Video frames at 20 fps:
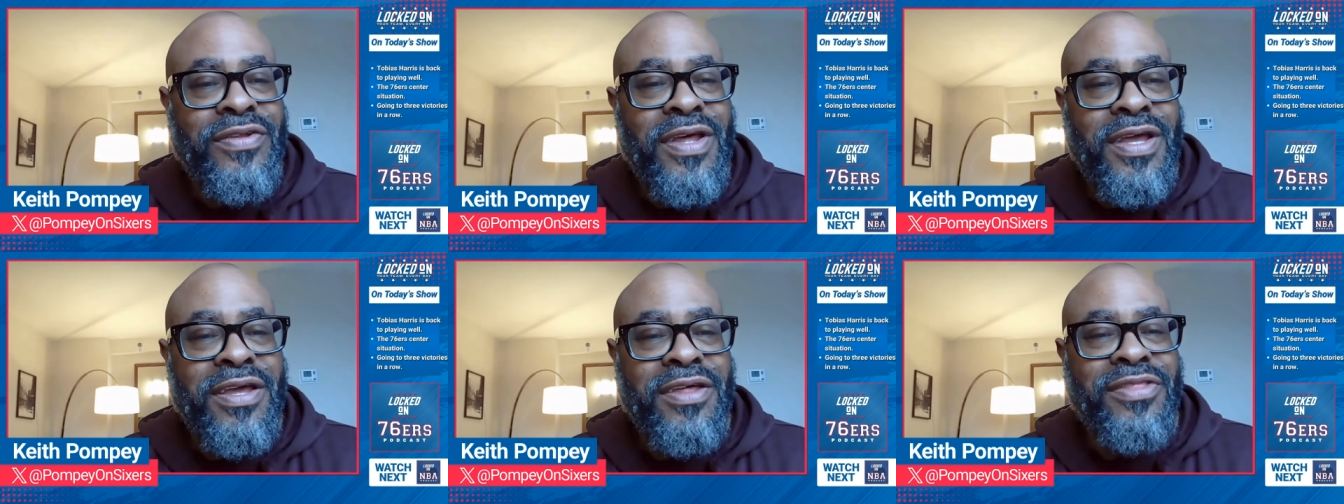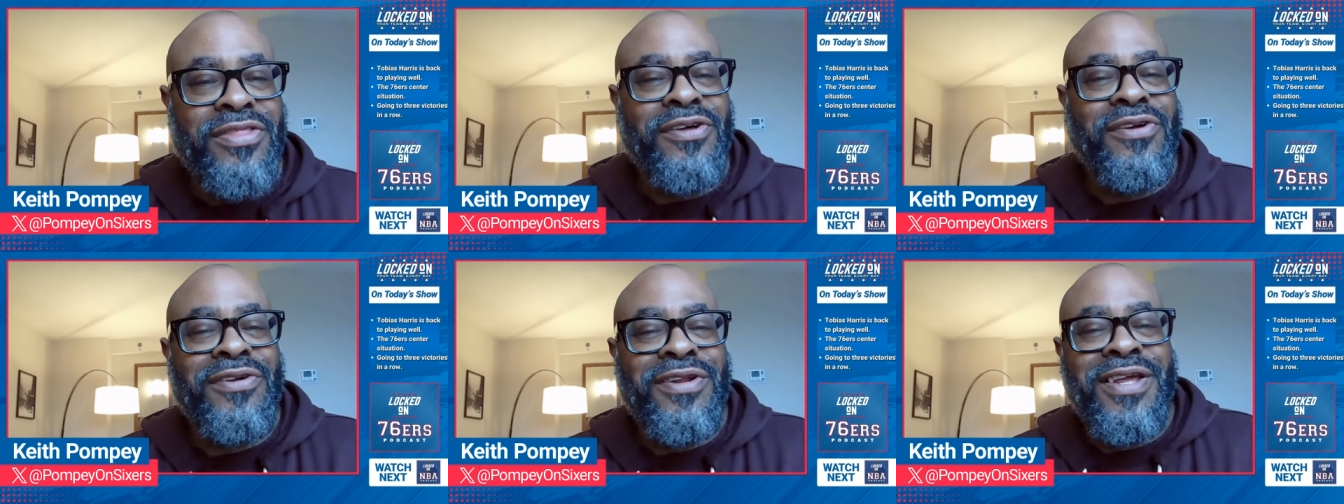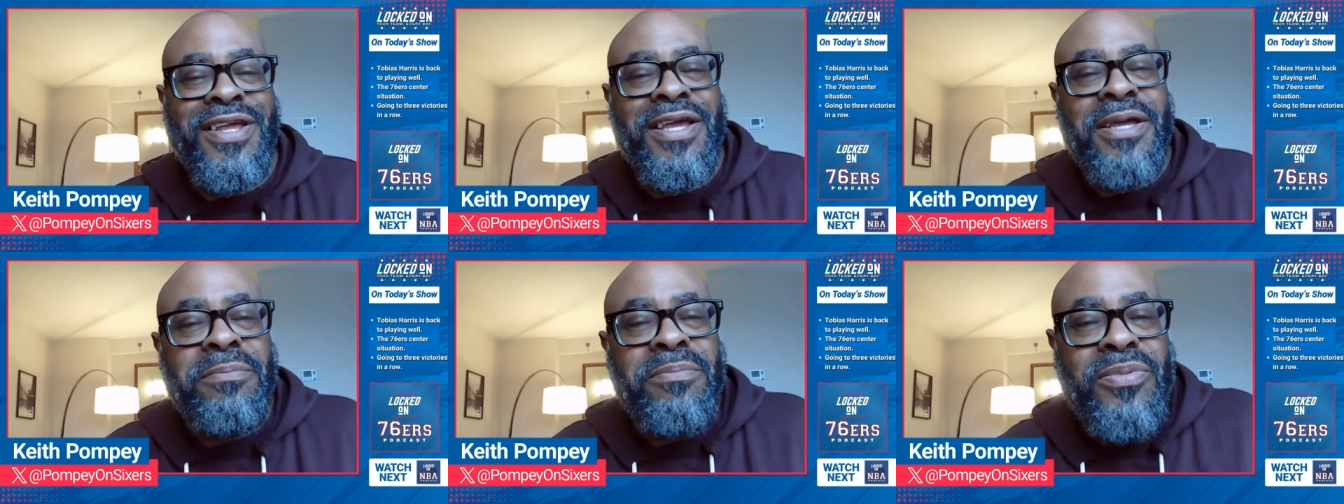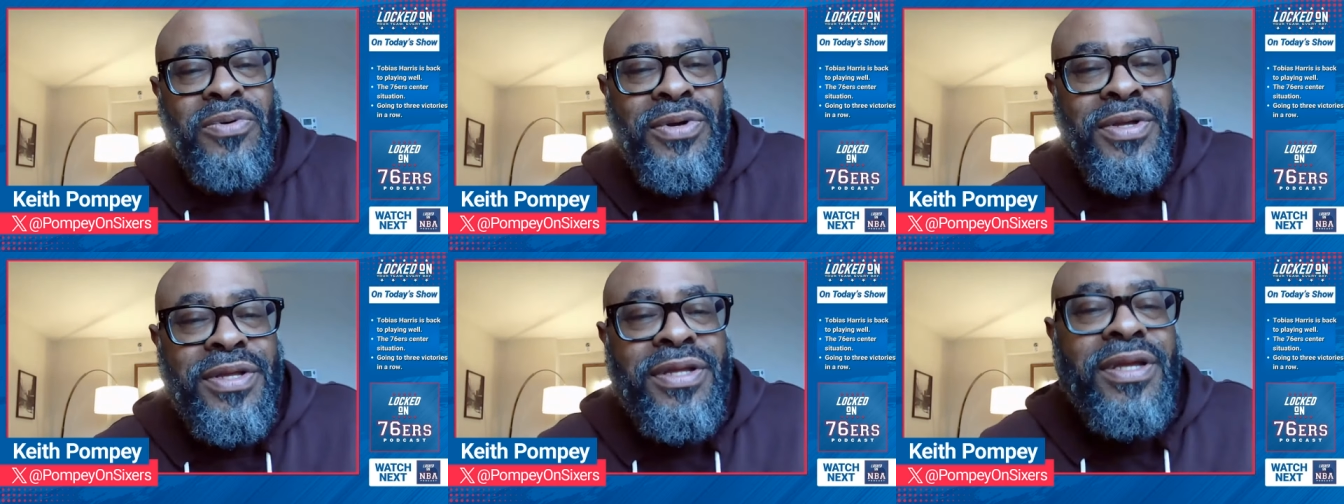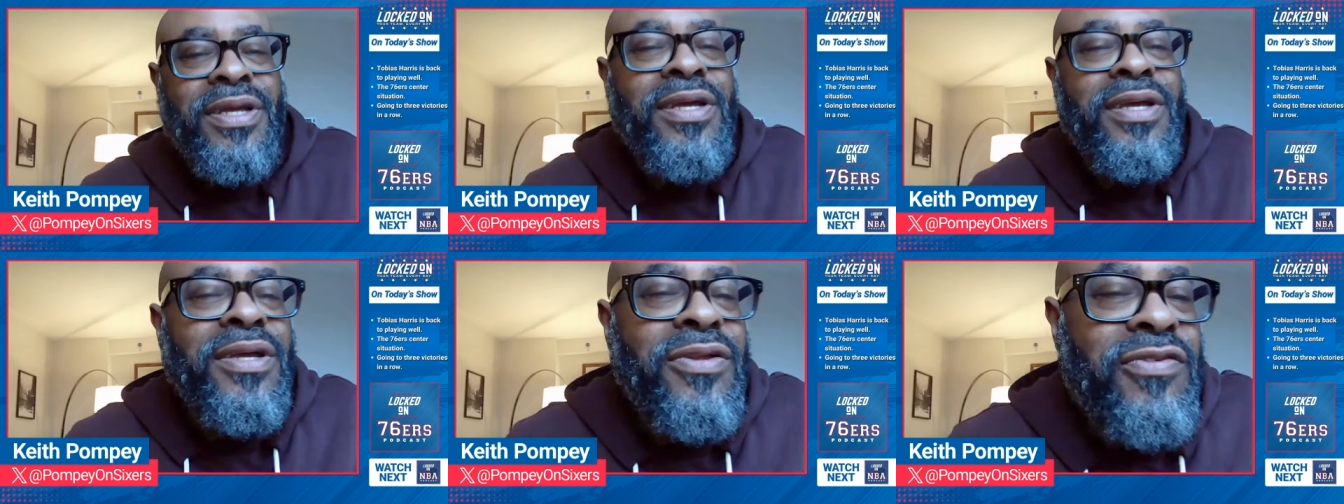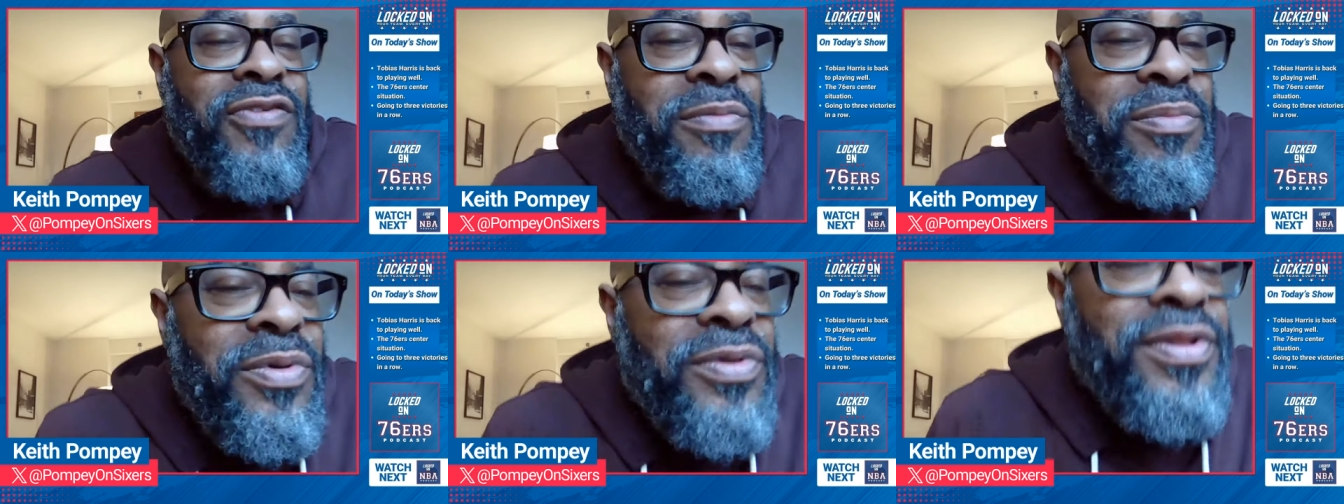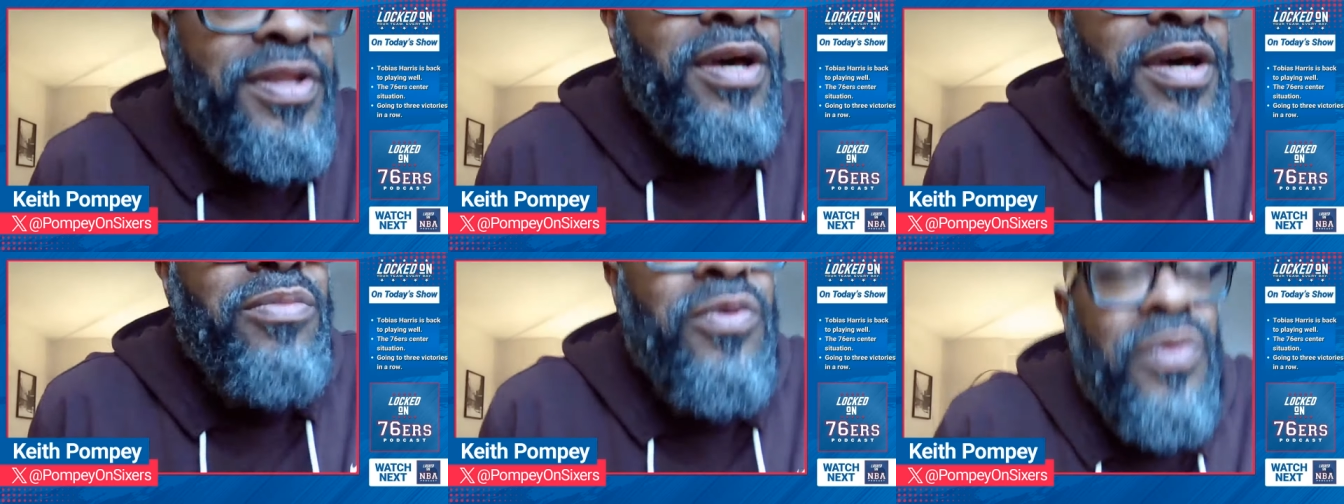like a thirty-eight point
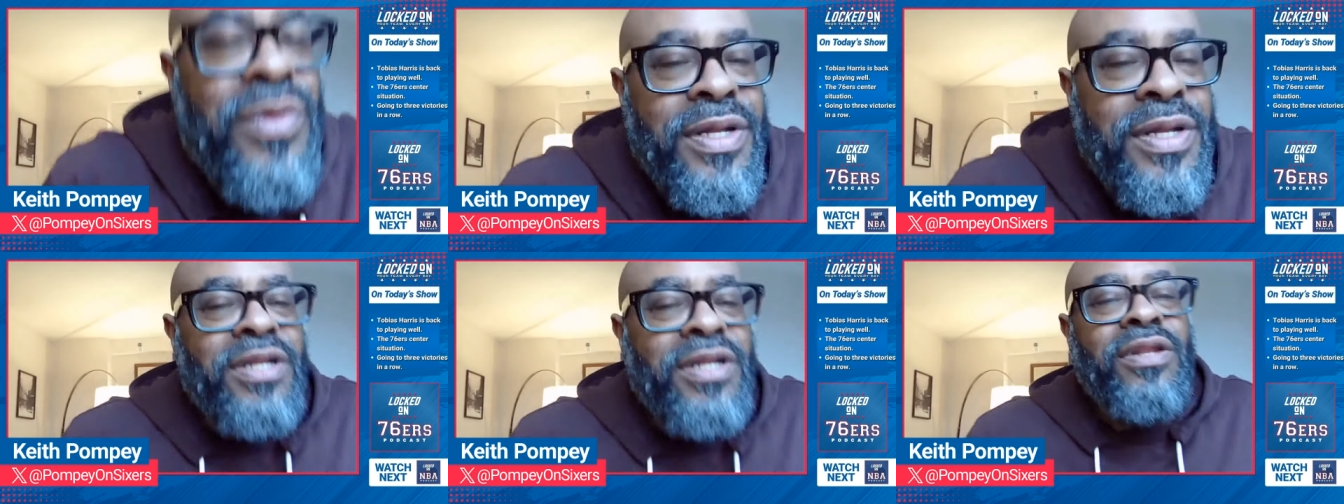triple-double and a